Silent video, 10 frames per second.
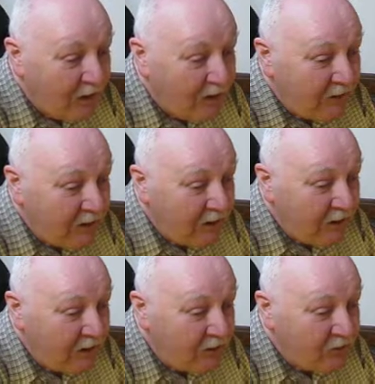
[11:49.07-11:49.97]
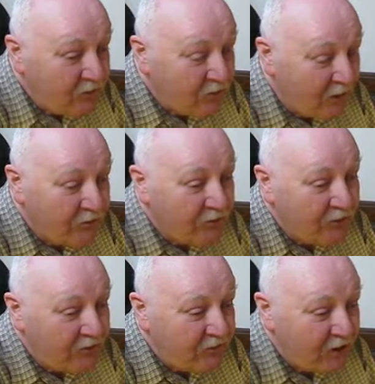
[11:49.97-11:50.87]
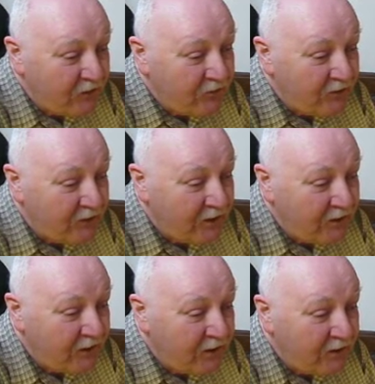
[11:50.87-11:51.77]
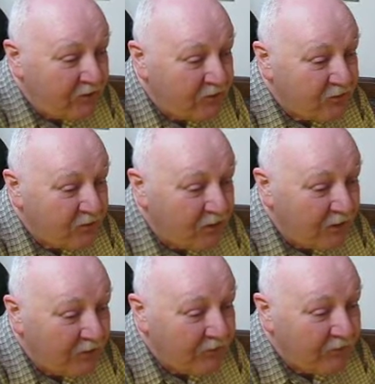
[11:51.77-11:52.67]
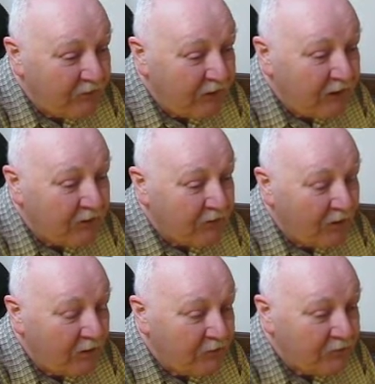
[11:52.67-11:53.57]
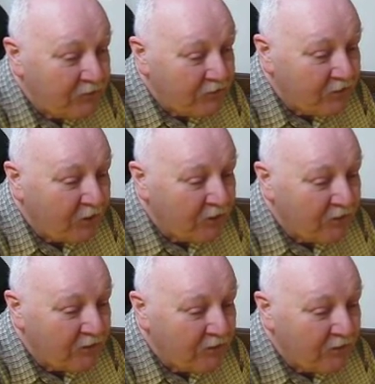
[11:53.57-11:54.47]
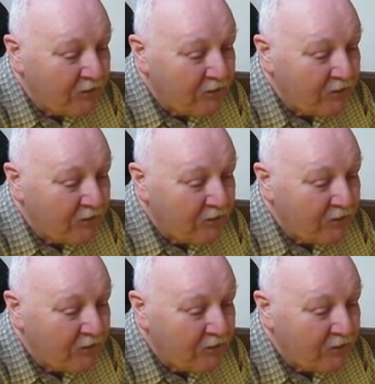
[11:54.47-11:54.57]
and gender and age to the list of hate crimes in Scotland.